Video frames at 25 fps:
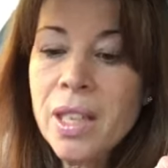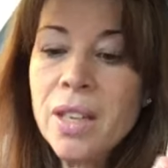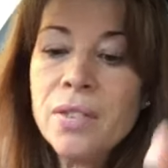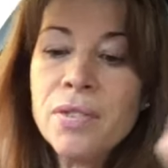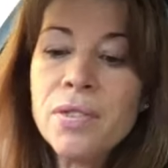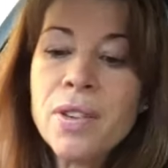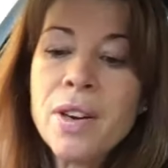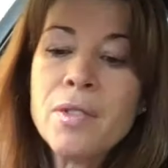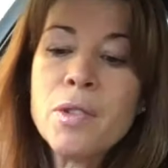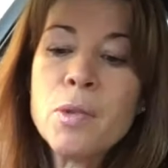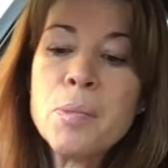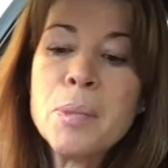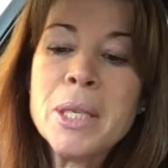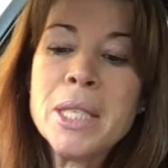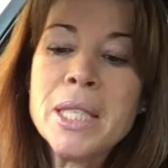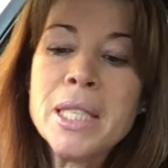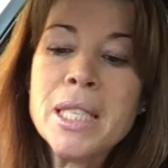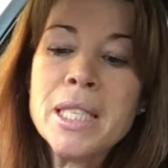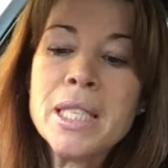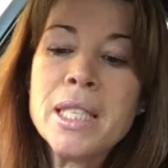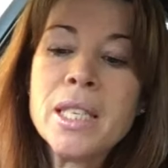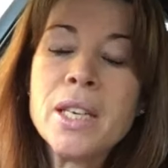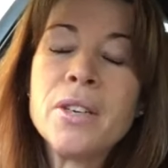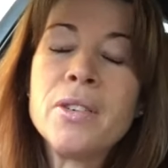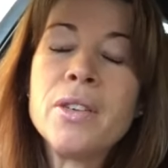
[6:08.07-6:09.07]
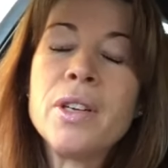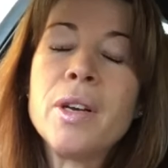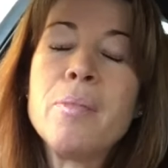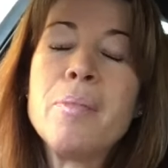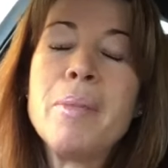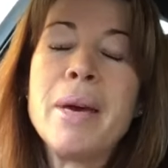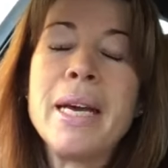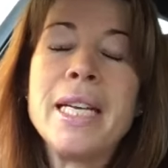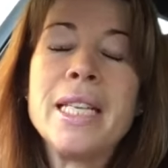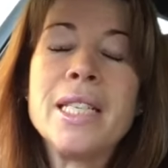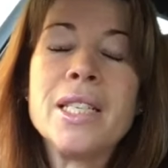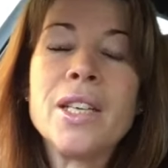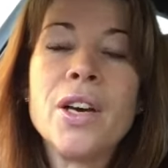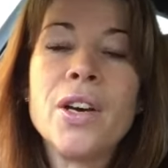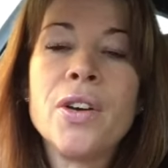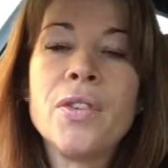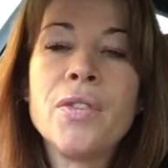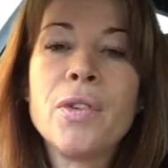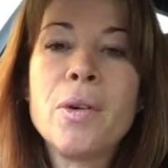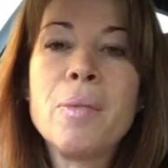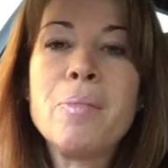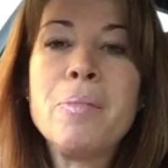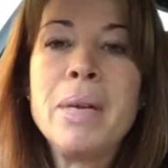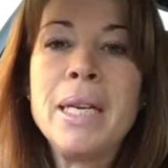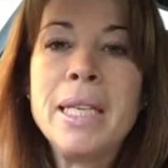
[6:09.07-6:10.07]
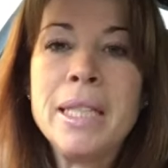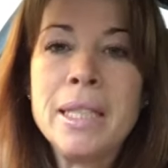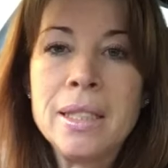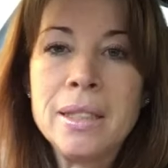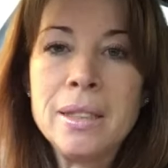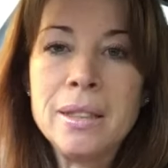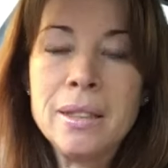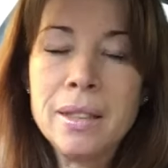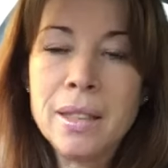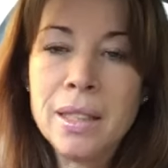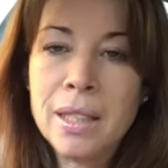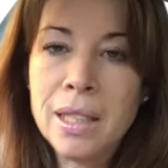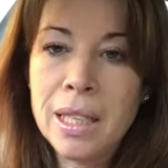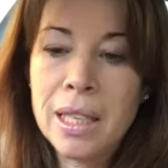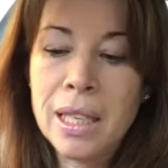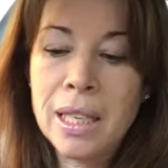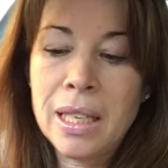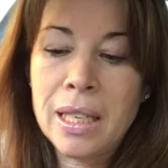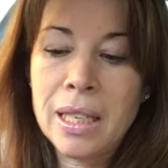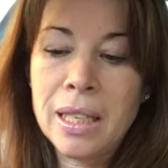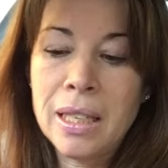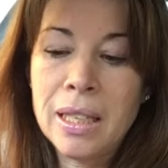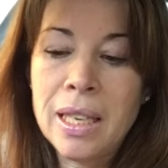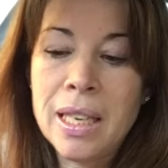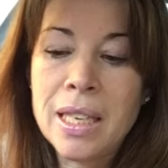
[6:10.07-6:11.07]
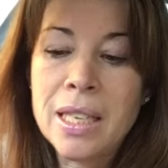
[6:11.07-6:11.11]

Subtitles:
Forever business owner made over $1 million in a year.